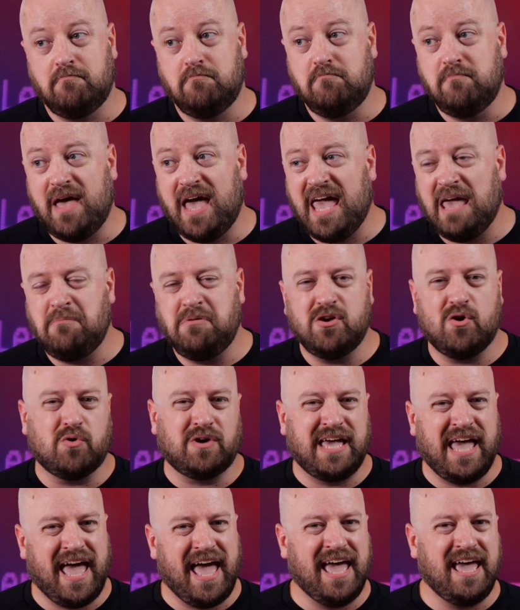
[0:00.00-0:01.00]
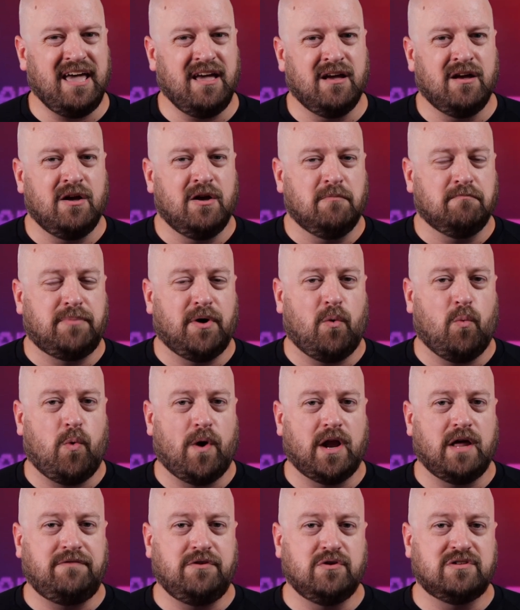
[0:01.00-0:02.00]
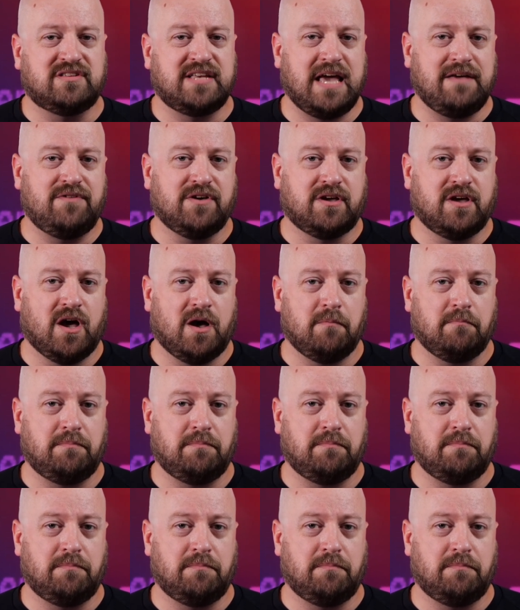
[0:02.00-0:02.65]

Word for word: may be okay, but what if you save the